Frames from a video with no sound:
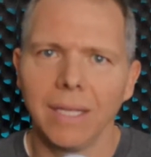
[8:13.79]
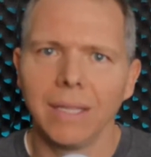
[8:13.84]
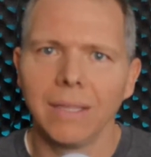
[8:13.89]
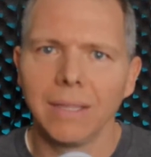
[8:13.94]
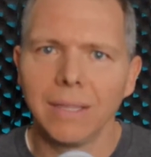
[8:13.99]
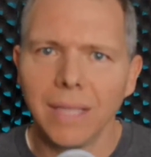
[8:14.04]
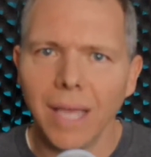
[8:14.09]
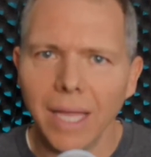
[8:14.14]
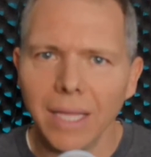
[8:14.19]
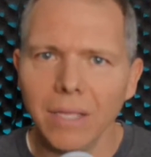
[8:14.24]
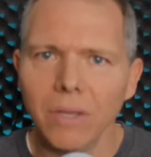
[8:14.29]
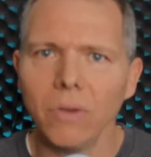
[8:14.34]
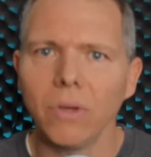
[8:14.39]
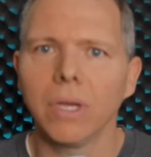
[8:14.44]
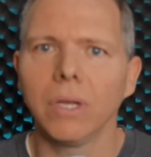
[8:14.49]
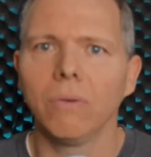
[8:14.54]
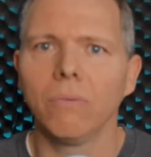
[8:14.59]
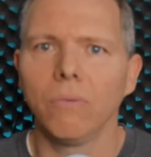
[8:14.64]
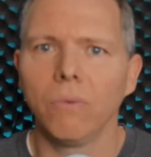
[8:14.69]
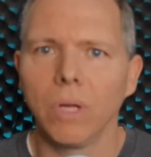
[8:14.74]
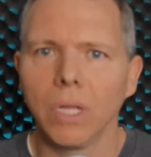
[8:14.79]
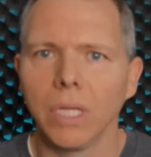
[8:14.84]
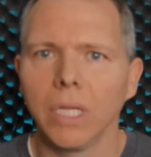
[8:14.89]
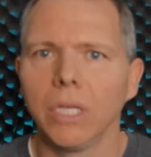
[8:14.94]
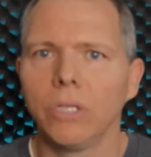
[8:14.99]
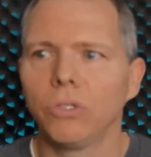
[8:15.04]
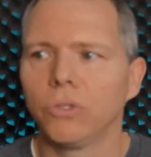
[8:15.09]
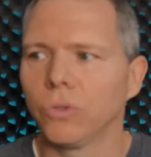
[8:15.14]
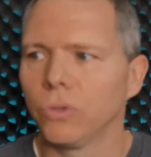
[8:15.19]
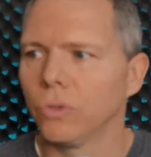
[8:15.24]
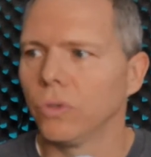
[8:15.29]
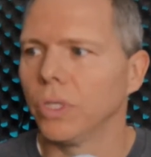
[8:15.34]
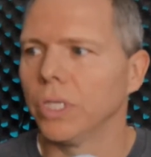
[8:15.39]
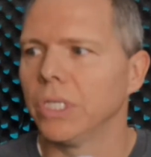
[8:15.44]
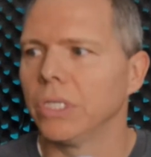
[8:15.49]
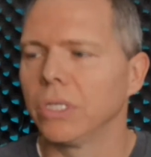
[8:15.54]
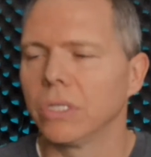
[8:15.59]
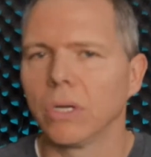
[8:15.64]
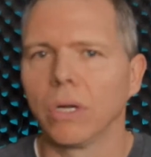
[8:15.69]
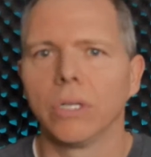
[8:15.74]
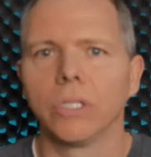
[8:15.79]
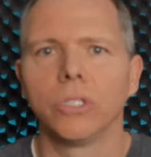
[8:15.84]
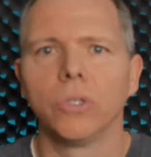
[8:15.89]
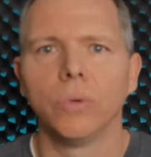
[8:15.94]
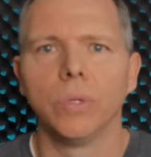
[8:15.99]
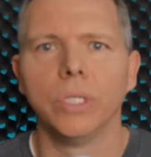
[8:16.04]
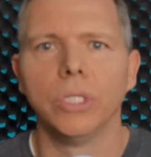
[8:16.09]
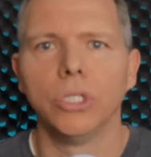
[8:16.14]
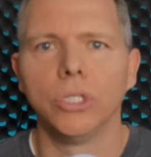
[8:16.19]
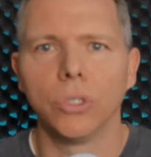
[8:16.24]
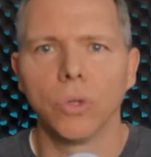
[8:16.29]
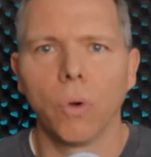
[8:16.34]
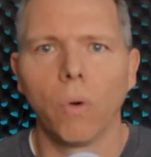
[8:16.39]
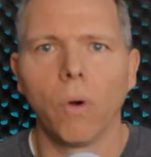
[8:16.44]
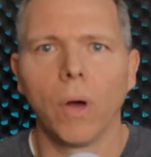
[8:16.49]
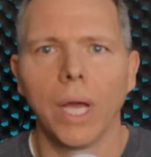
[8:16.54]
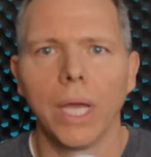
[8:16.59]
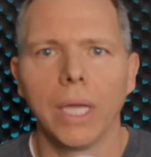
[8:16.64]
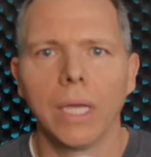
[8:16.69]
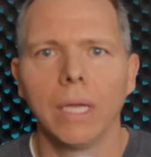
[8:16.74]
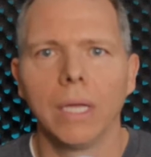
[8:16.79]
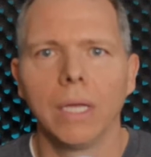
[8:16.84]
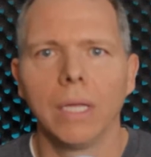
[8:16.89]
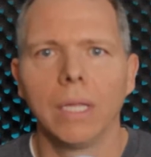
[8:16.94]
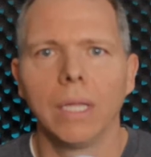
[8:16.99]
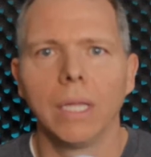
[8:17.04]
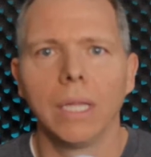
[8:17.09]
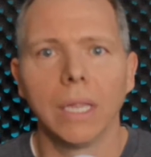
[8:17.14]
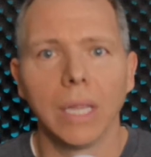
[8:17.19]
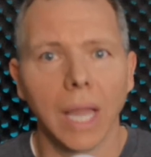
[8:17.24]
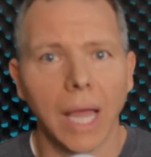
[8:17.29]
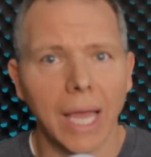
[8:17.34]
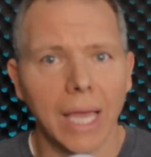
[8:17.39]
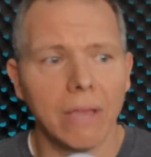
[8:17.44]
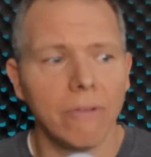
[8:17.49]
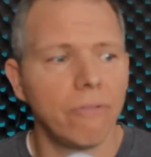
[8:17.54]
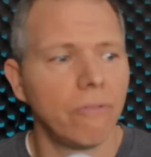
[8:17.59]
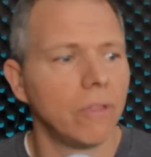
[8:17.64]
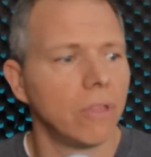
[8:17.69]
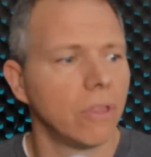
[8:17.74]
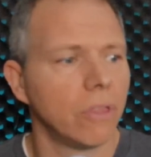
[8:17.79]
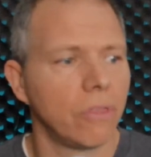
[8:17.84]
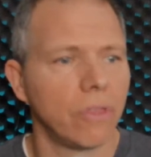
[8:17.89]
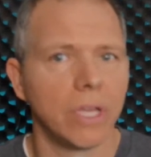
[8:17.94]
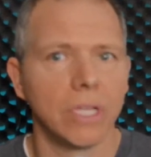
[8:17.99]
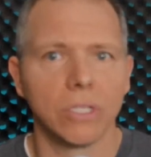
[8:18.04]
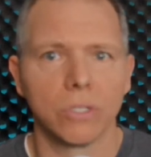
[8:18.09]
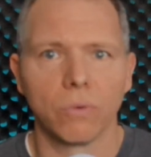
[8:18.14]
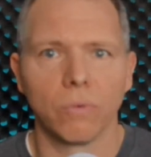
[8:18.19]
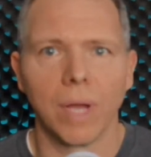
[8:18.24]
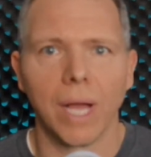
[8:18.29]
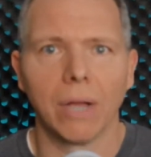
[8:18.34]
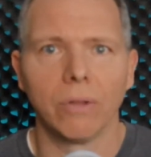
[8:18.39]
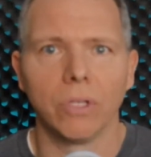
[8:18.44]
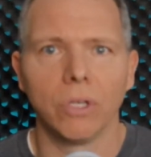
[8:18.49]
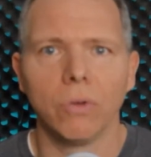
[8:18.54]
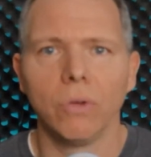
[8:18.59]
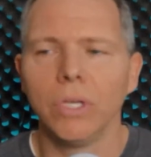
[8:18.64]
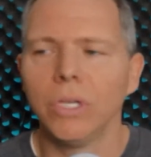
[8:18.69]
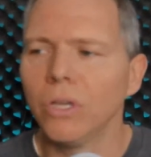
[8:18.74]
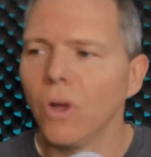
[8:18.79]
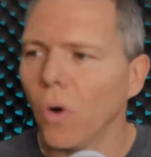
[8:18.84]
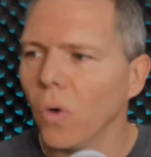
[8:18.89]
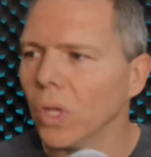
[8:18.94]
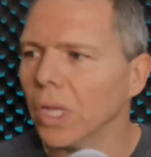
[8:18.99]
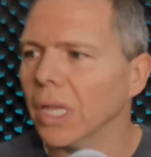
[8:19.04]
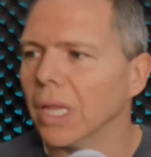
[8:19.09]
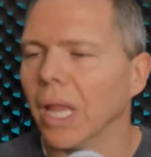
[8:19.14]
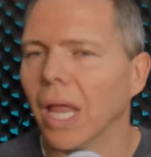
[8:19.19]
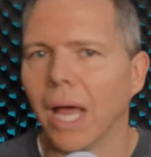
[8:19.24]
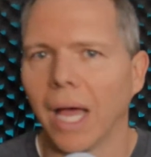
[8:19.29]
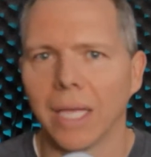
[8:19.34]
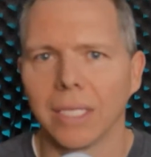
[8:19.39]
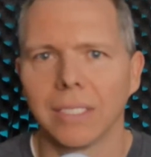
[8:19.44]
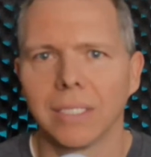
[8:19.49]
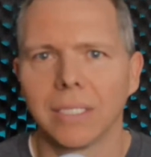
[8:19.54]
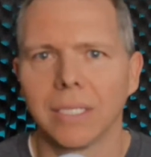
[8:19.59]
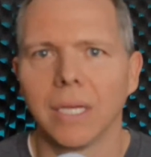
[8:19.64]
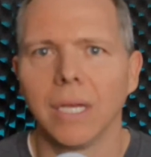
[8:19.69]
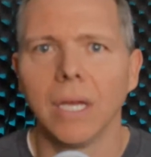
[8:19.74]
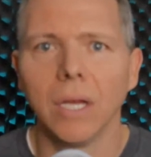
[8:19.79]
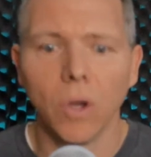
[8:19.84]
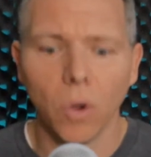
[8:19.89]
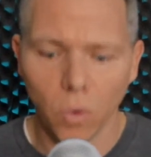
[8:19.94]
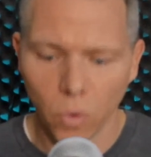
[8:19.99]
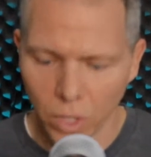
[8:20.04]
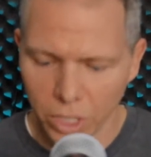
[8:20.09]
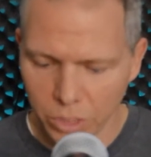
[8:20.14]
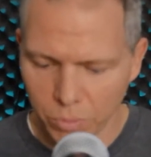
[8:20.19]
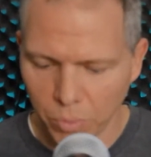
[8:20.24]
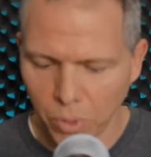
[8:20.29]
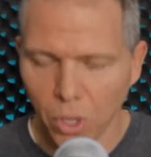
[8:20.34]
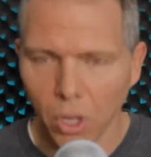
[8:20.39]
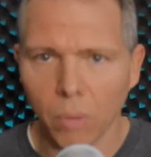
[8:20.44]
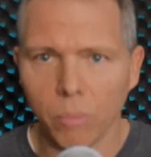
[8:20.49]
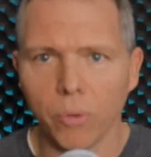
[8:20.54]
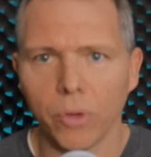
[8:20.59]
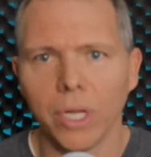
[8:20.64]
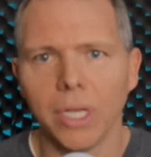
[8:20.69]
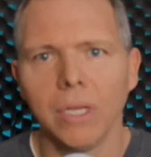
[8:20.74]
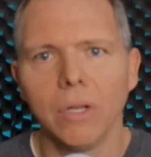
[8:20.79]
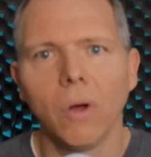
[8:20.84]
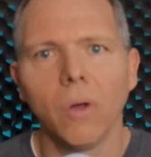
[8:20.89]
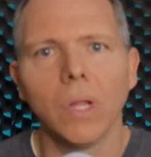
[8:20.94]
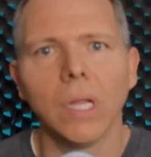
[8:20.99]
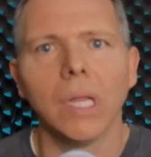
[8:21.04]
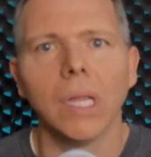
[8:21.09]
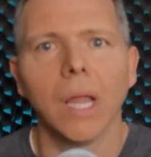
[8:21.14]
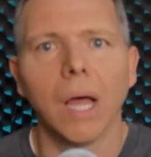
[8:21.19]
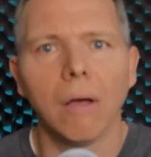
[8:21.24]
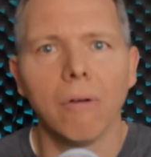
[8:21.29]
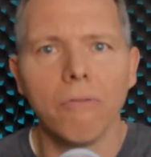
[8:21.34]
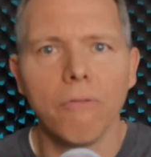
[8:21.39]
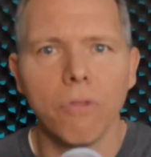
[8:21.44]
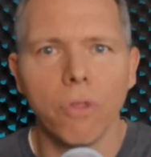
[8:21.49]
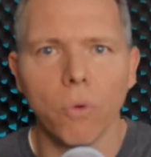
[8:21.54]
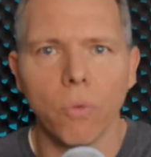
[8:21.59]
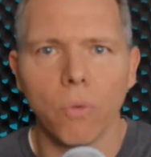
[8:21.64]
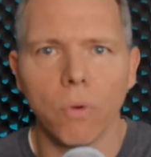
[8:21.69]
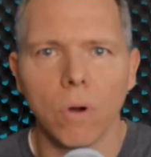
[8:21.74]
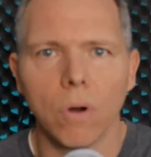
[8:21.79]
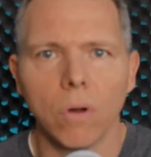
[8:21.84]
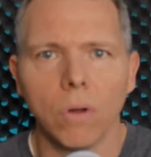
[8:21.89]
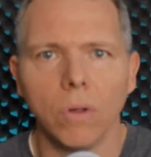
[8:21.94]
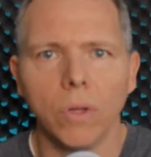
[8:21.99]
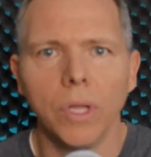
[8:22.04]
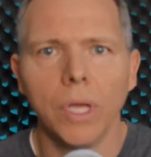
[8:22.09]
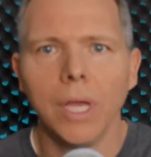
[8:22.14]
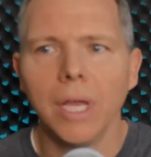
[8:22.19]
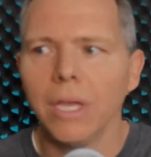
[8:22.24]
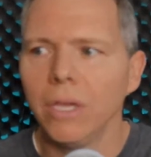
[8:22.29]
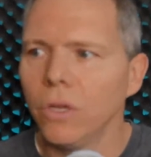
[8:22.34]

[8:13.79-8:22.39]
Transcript: then you can really, truly start to enjoy life and the things around you. You don't lust, or as Paul put it, you don't love the world.